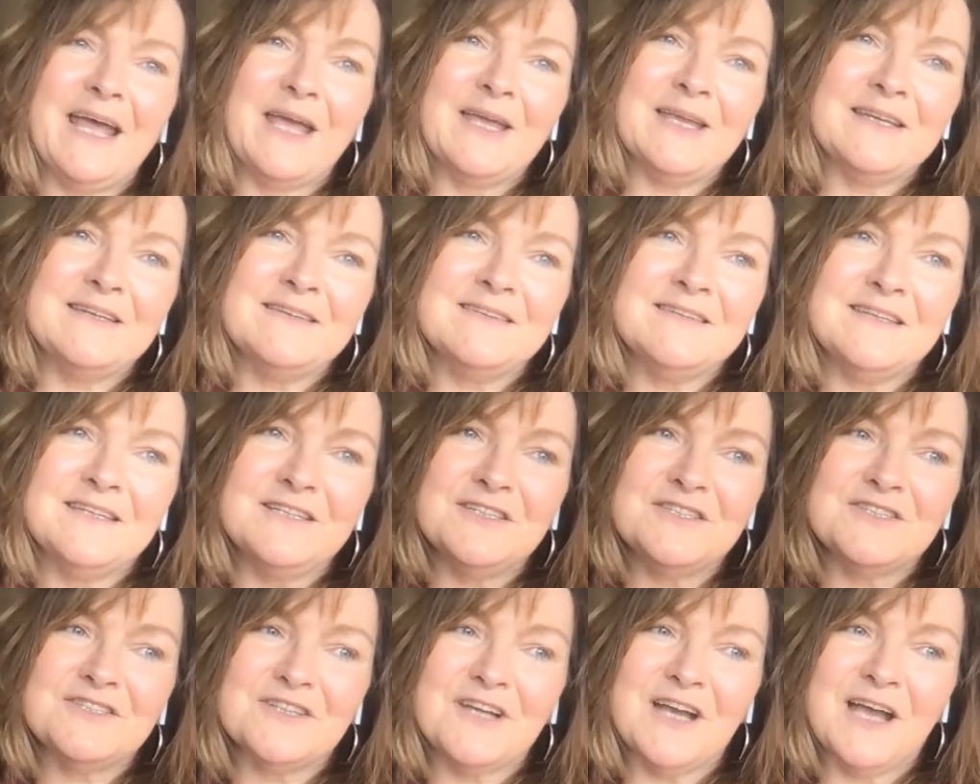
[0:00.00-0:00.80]

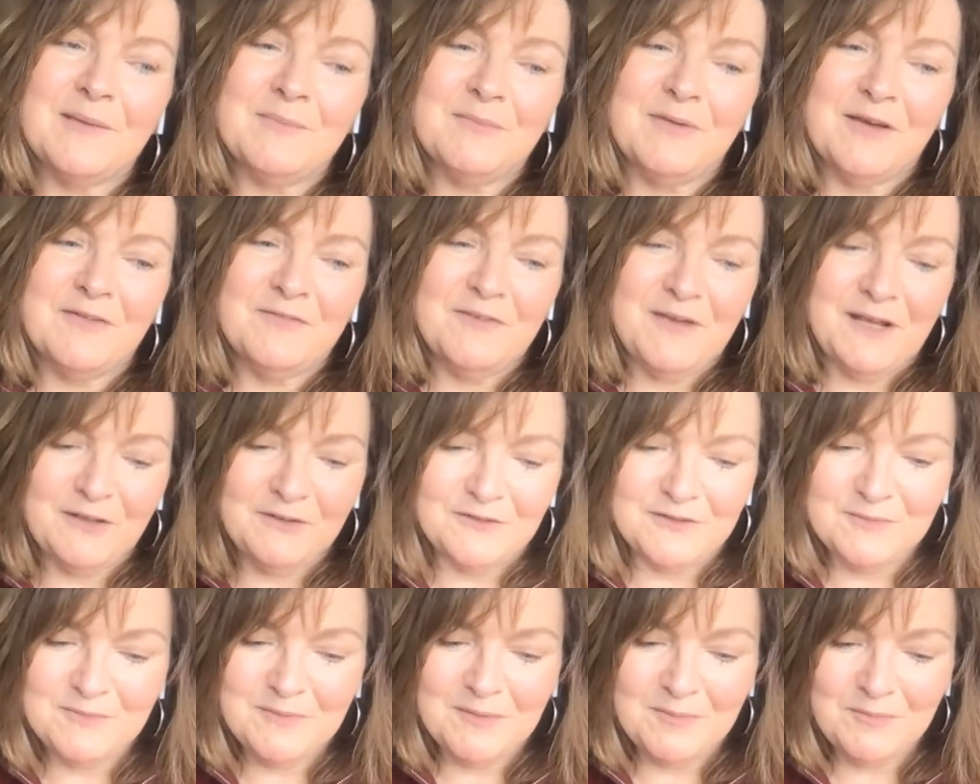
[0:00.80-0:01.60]
I'm a
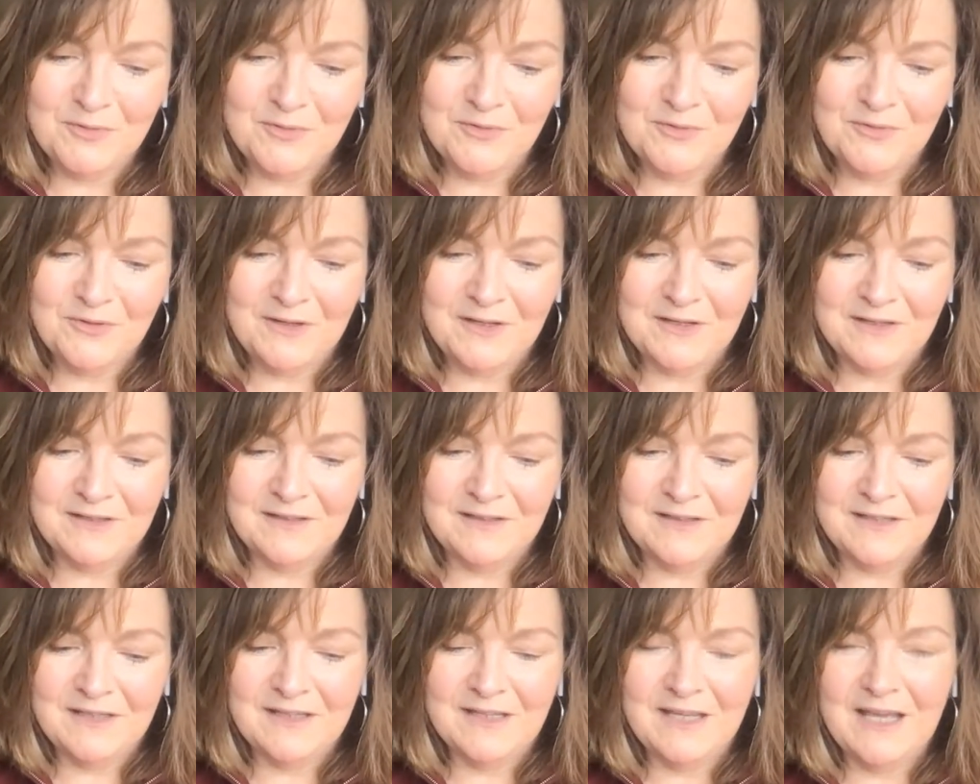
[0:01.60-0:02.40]
faculty member
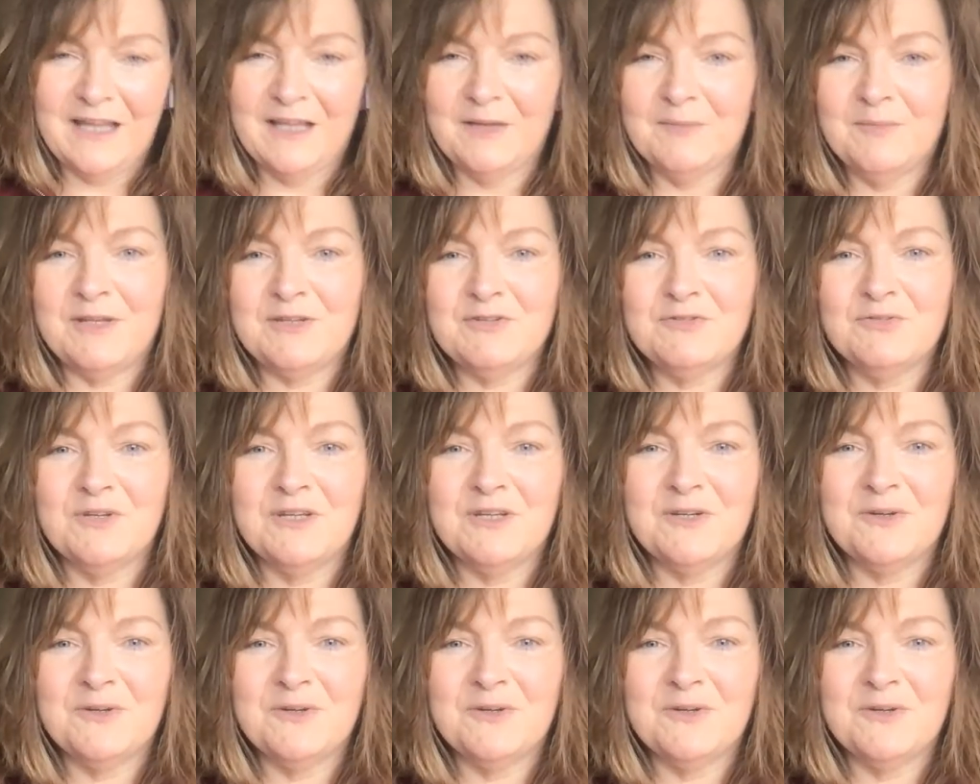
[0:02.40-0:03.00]
in the elementary